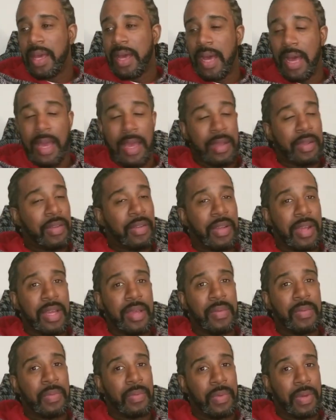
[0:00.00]
I
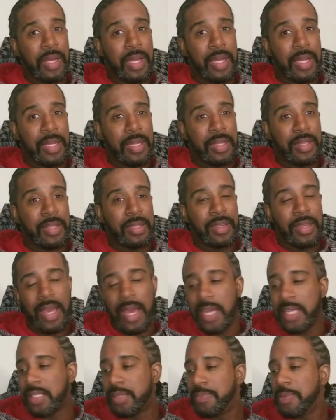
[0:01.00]
agree with
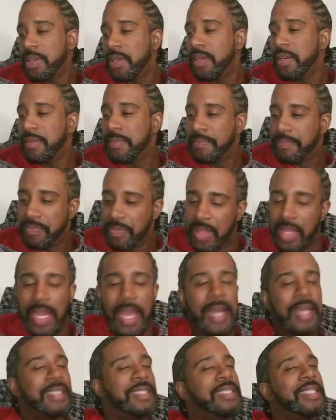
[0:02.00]
Casper,
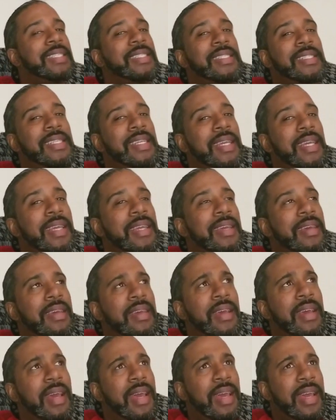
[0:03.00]
Nasty C,
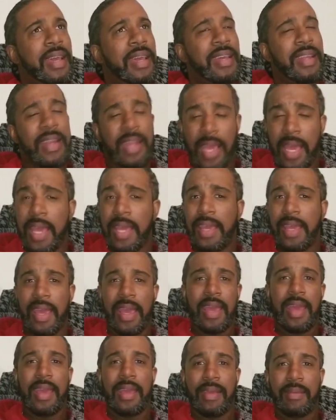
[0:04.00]
and
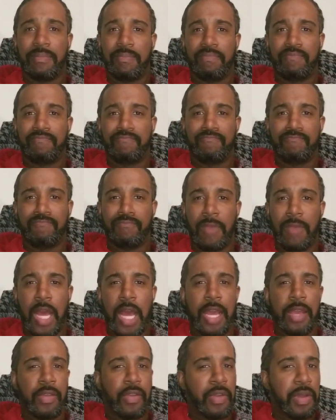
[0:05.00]
AKA.
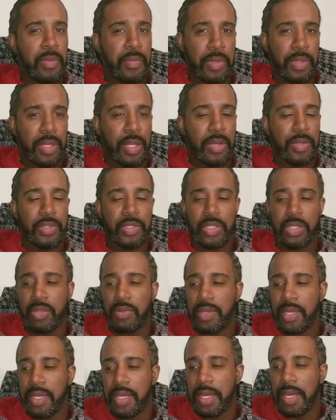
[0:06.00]
I agree with those
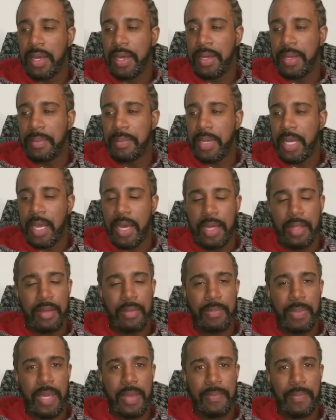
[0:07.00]
three. The other
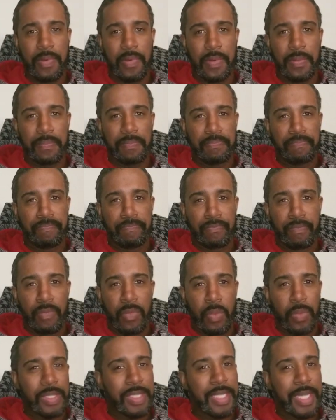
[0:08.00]
people,
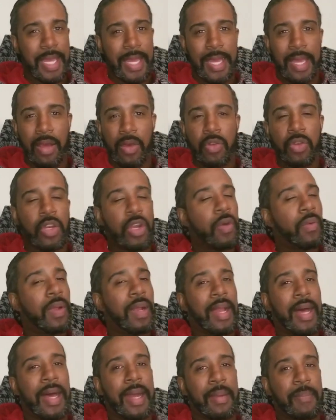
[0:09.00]
once again, I don't know a
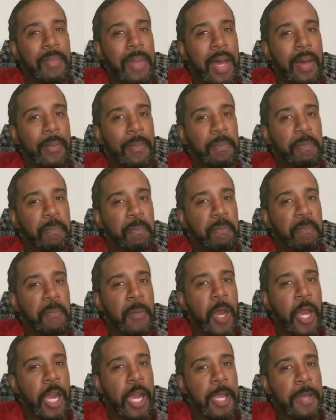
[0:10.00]
lot about.
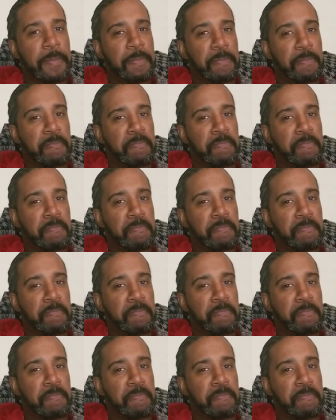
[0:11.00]
All right.